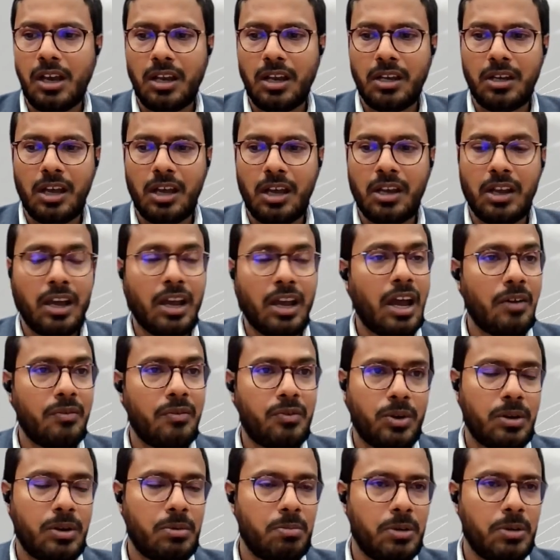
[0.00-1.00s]
And I have
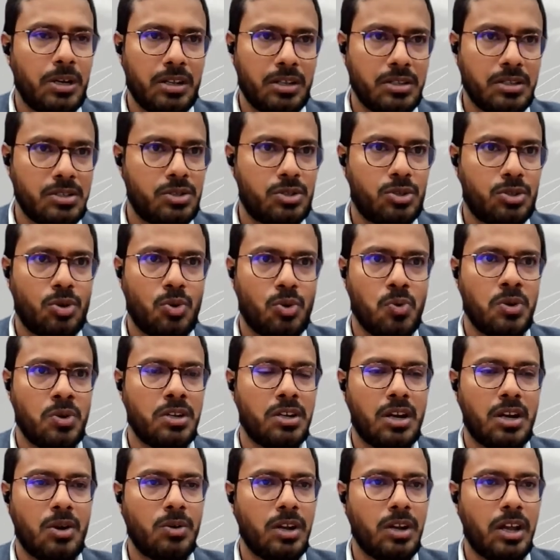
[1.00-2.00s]
to admit, it's thrown
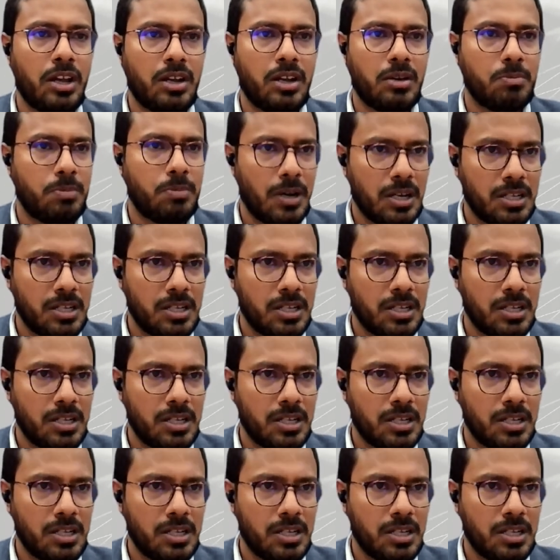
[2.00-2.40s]
around like a